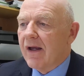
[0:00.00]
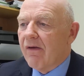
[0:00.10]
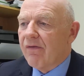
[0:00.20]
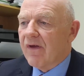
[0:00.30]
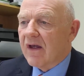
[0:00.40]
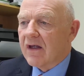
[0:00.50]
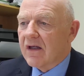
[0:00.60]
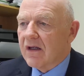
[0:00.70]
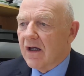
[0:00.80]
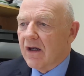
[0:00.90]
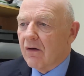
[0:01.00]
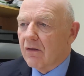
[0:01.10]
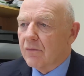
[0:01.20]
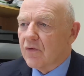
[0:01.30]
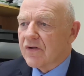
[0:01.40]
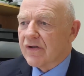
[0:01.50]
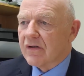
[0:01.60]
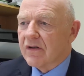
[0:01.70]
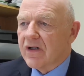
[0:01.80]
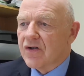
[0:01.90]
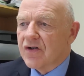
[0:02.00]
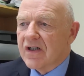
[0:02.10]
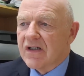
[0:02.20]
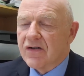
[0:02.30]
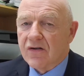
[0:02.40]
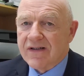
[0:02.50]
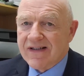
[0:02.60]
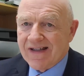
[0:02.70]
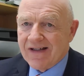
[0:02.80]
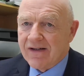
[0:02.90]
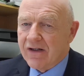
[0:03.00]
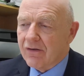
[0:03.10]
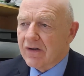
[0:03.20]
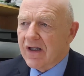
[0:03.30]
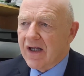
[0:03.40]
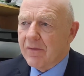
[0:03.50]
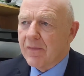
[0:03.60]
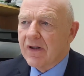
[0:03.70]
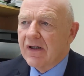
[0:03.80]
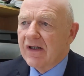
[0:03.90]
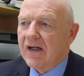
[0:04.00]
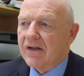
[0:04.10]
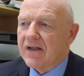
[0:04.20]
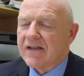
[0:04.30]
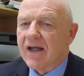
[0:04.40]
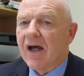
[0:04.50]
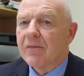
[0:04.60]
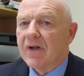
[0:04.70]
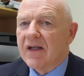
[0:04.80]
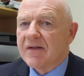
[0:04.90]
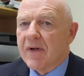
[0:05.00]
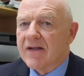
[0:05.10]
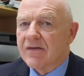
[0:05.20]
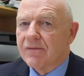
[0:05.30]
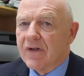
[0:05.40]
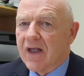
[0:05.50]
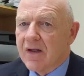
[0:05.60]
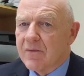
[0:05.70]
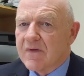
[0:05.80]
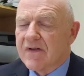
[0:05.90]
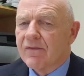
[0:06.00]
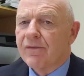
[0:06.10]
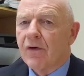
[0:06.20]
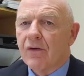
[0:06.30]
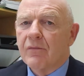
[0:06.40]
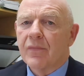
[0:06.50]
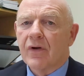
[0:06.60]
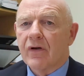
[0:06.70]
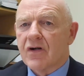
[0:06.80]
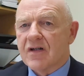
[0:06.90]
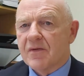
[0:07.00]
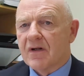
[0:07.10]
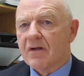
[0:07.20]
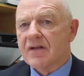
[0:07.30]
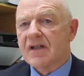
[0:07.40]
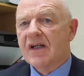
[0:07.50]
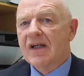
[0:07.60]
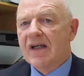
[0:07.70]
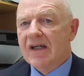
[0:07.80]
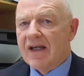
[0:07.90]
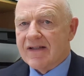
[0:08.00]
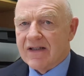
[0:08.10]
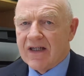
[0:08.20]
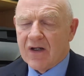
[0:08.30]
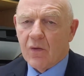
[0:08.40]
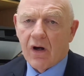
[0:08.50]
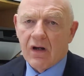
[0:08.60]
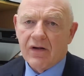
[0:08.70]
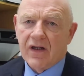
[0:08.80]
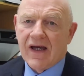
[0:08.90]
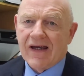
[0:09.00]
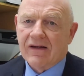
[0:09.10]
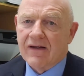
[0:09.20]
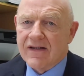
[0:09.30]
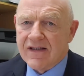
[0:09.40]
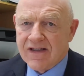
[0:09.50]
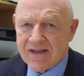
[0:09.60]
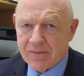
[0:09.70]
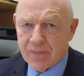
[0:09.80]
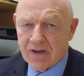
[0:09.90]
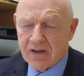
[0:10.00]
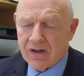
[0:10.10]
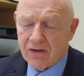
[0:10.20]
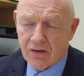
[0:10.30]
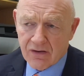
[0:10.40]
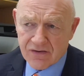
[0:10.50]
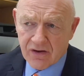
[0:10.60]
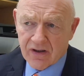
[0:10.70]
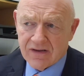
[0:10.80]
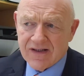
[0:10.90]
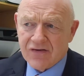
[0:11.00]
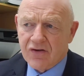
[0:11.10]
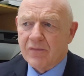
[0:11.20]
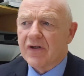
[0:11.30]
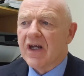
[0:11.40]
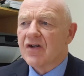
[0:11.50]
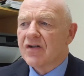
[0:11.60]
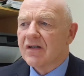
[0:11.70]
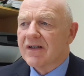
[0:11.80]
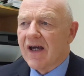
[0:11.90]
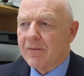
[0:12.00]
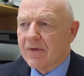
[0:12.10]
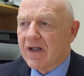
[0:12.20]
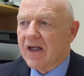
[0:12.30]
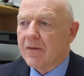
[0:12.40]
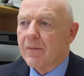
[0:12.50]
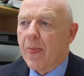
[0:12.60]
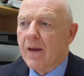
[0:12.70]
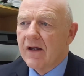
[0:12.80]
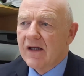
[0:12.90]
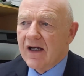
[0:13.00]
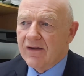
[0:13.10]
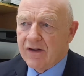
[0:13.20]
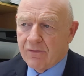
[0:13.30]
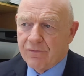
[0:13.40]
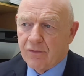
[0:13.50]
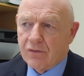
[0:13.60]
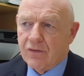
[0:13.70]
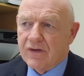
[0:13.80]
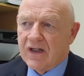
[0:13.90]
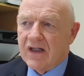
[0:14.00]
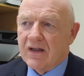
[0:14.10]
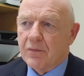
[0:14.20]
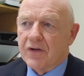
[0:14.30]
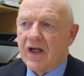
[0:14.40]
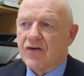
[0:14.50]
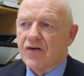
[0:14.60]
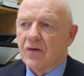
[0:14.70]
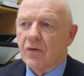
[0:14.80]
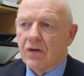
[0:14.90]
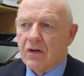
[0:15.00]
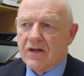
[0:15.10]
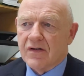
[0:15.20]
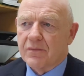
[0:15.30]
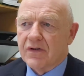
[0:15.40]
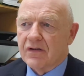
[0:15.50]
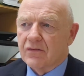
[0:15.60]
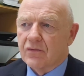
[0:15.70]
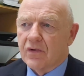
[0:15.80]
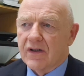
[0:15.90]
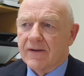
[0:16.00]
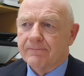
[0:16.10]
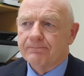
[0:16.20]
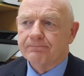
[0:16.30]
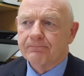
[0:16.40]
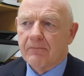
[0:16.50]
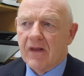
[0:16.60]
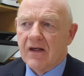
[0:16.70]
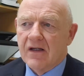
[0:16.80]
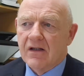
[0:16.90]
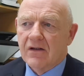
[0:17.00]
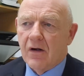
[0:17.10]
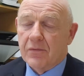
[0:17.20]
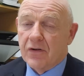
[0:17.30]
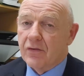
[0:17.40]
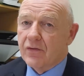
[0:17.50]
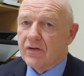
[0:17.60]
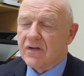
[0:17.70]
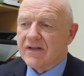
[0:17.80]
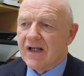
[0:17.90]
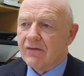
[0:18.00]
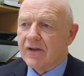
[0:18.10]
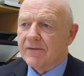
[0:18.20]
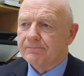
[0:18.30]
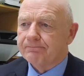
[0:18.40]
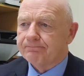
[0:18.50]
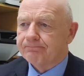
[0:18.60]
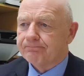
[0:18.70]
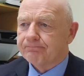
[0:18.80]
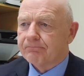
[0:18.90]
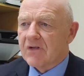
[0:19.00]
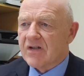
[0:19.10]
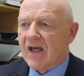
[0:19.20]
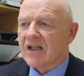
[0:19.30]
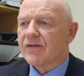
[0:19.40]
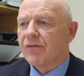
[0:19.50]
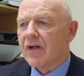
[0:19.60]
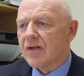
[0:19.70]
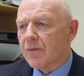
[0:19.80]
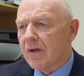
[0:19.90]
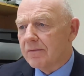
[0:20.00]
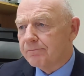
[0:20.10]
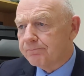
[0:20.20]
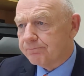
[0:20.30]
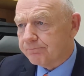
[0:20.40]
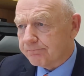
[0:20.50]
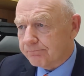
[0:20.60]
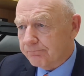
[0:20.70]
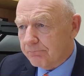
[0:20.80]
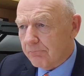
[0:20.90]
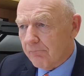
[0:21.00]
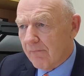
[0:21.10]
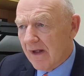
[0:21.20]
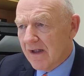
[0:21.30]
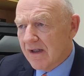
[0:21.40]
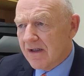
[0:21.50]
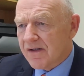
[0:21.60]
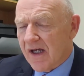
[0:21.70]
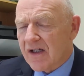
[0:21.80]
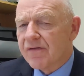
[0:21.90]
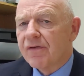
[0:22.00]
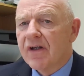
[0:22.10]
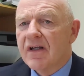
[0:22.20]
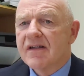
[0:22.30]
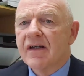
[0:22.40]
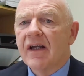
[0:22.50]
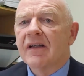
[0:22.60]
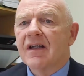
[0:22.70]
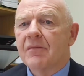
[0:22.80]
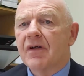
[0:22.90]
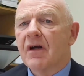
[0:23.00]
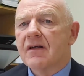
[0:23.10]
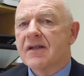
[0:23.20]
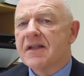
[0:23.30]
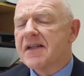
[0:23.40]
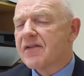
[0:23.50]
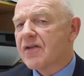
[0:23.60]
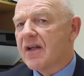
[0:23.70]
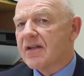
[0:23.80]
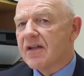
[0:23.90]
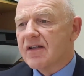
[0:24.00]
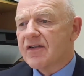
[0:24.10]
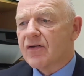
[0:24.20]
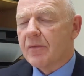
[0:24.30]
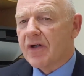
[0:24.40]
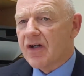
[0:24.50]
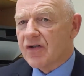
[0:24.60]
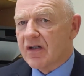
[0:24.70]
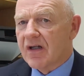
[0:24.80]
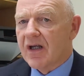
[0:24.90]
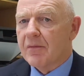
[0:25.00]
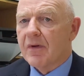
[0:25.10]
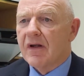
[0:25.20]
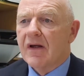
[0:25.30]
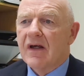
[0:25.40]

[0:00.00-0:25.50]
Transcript: I think almost certainly she succeeded in her claim. And these can be expensive claims for employers because it's an Equality Act, it's a disability, or sorry, a discrimination type claim, and therefore the potential award is up to 2 years' salary. It's tax-free as well. It's tax-free, incidentally, because it is the discrimination claim.